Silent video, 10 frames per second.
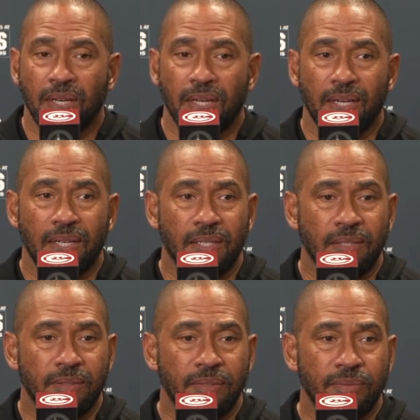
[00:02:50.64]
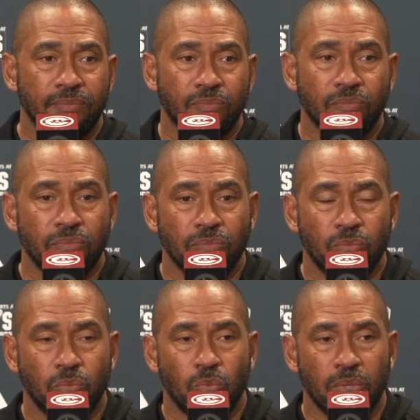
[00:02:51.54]
Uh,
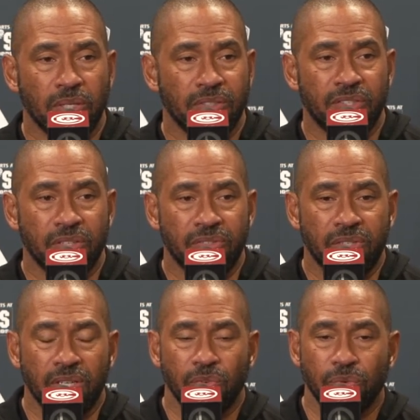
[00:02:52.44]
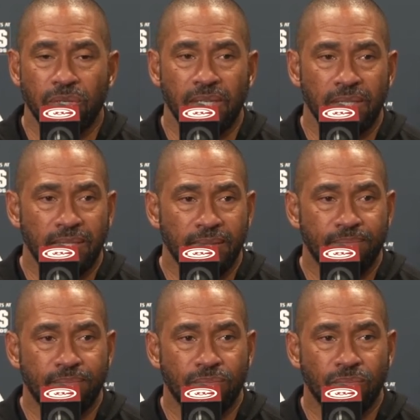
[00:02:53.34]
Will's just a really
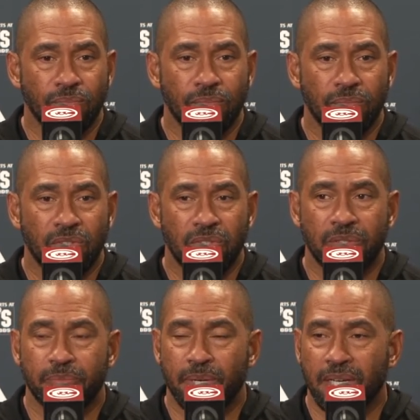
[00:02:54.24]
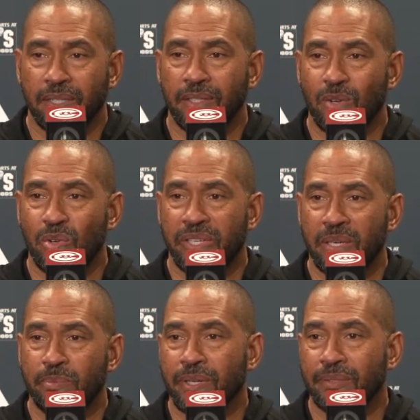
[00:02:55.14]
smart
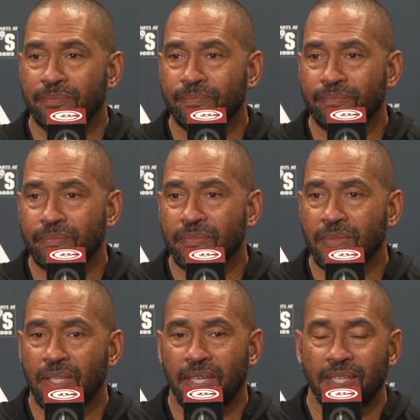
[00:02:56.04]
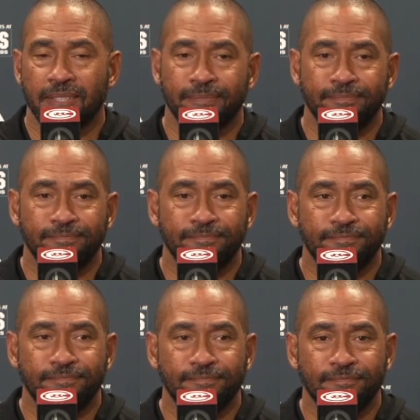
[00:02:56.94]
goalkeeper. Um,
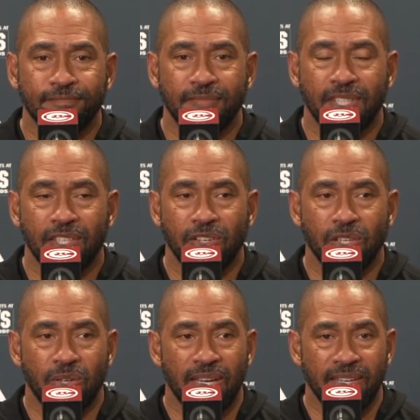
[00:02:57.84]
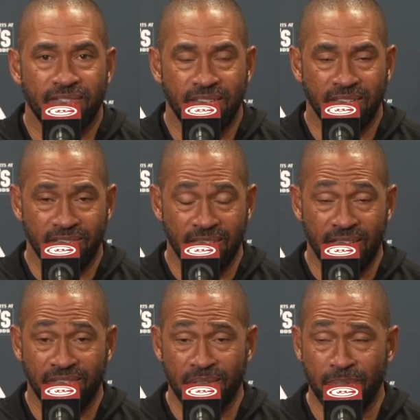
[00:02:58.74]
you know, you guys see the
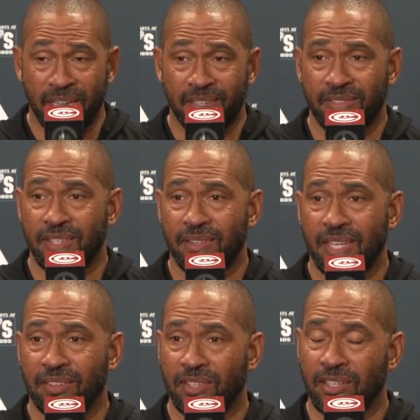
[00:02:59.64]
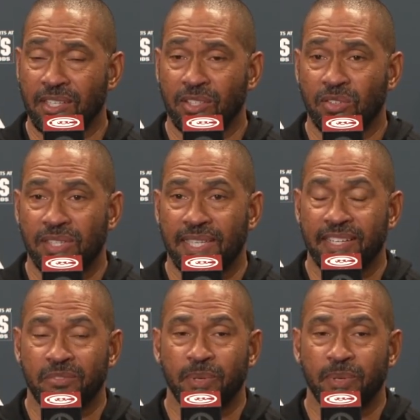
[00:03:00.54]
saves he makes and things along those lines,